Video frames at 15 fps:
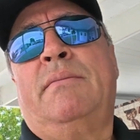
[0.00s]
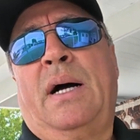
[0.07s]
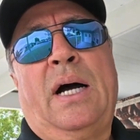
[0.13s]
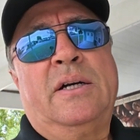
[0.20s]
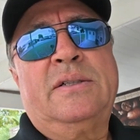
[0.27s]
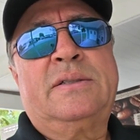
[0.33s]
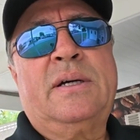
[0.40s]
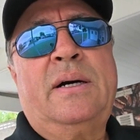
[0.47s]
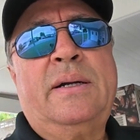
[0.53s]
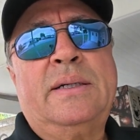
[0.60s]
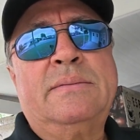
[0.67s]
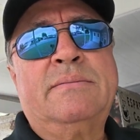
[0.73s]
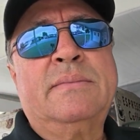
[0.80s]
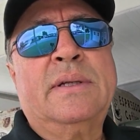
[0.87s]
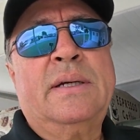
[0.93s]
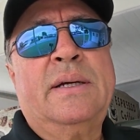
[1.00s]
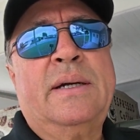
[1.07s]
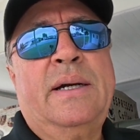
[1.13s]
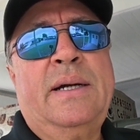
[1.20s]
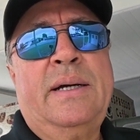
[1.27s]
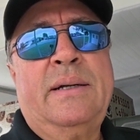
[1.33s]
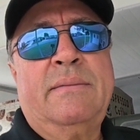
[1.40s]
how I started.
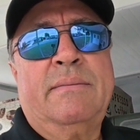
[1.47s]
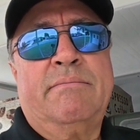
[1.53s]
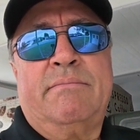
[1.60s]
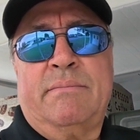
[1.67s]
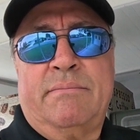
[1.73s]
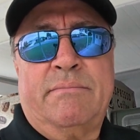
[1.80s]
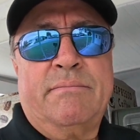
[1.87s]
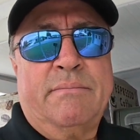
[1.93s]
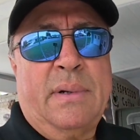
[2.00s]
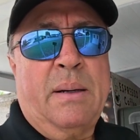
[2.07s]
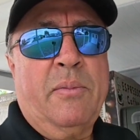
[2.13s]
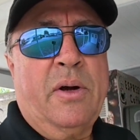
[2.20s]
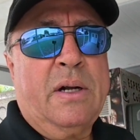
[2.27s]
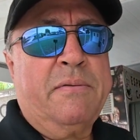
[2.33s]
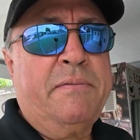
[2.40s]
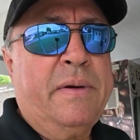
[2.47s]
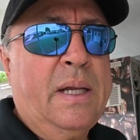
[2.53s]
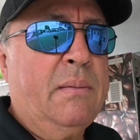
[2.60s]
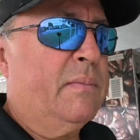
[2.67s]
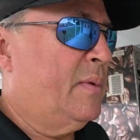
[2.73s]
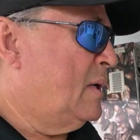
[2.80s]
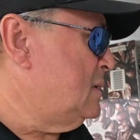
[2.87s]
And I'm going to
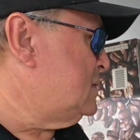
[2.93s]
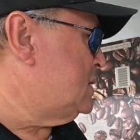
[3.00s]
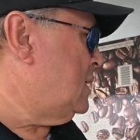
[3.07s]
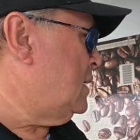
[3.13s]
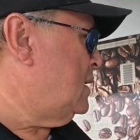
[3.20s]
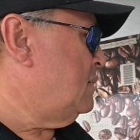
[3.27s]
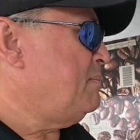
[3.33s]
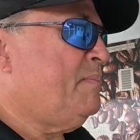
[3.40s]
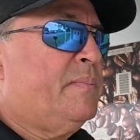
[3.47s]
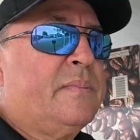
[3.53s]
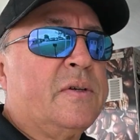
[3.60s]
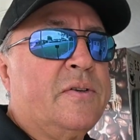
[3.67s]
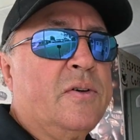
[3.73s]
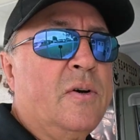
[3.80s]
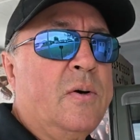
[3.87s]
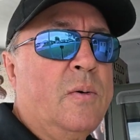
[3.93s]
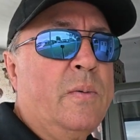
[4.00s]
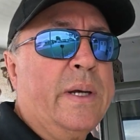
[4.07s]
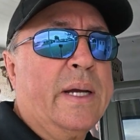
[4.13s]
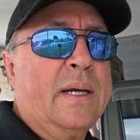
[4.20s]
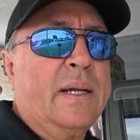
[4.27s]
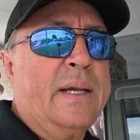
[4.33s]
film non-stop so
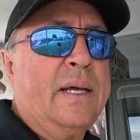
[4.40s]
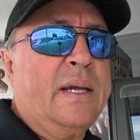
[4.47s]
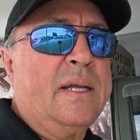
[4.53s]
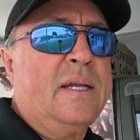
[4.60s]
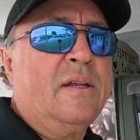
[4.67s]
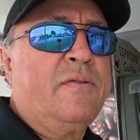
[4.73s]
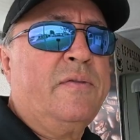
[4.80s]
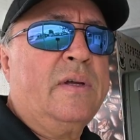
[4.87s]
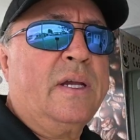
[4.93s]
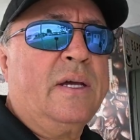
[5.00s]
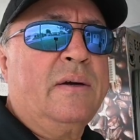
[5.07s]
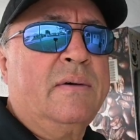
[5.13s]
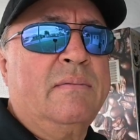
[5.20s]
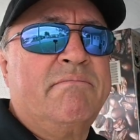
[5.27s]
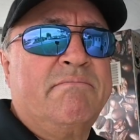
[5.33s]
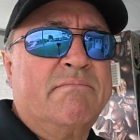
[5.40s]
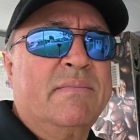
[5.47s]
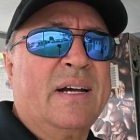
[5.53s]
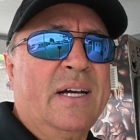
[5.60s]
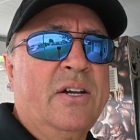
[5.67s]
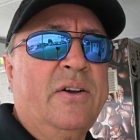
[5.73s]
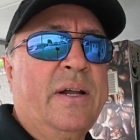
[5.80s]
we can edit this video
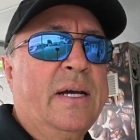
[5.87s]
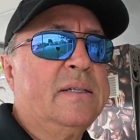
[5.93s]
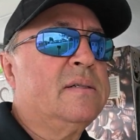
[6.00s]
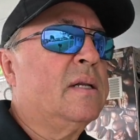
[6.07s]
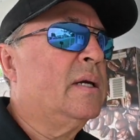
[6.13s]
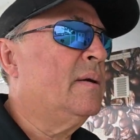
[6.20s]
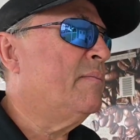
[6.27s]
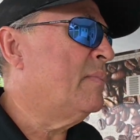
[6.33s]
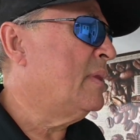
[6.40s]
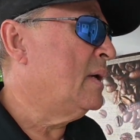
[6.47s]
kind of nicely.